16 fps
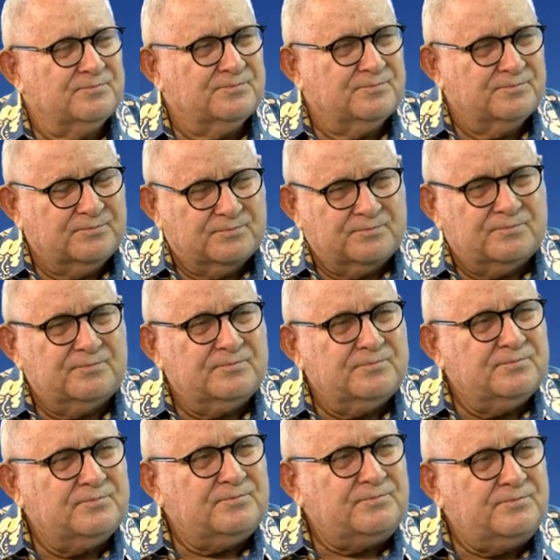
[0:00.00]

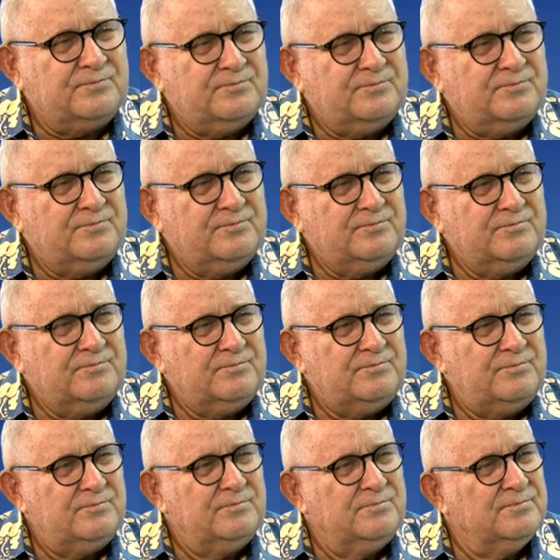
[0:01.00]

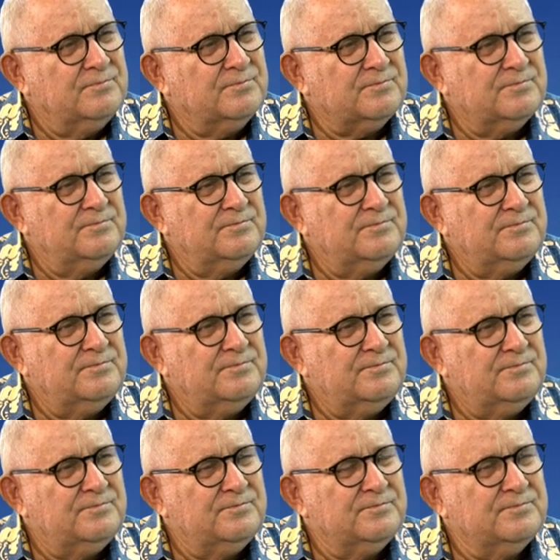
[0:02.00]

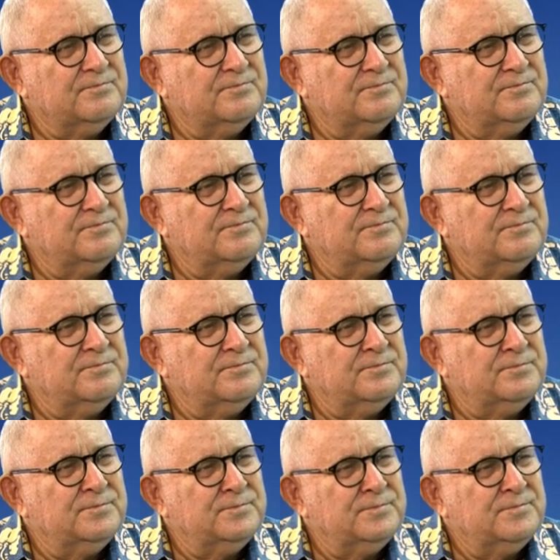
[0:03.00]

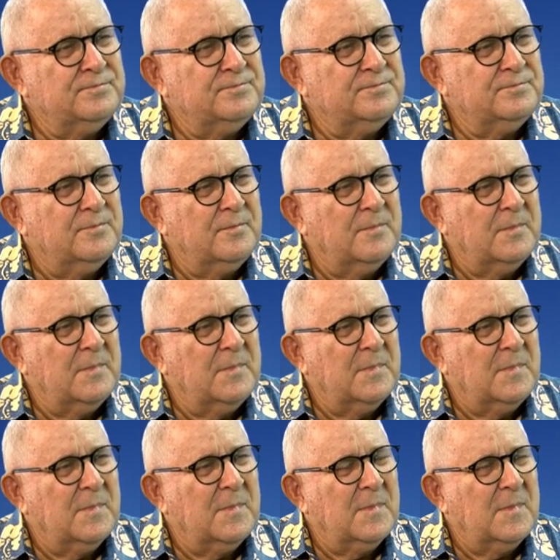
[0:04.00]

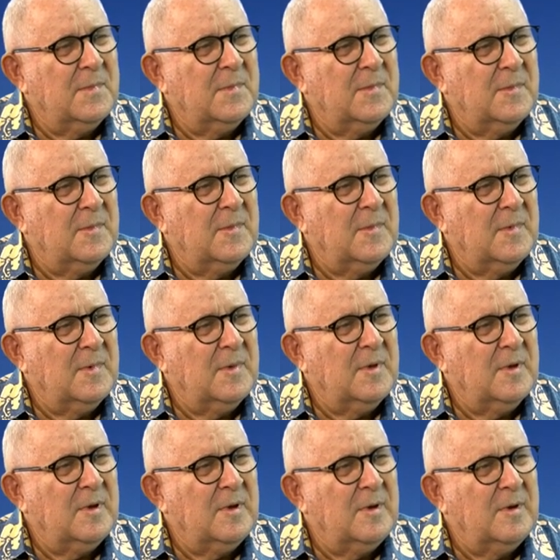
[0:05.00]

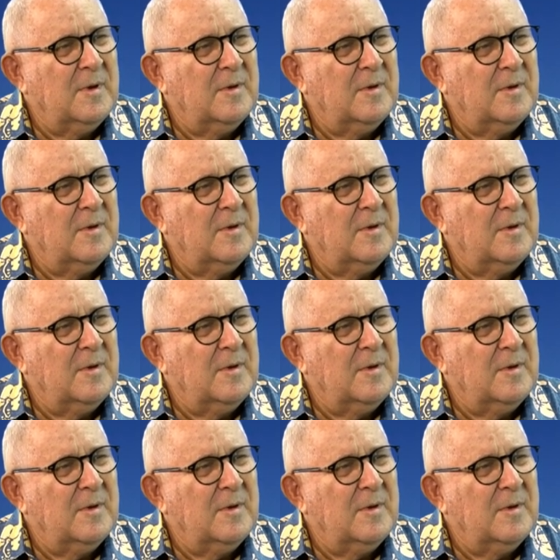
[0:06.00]
[no speech]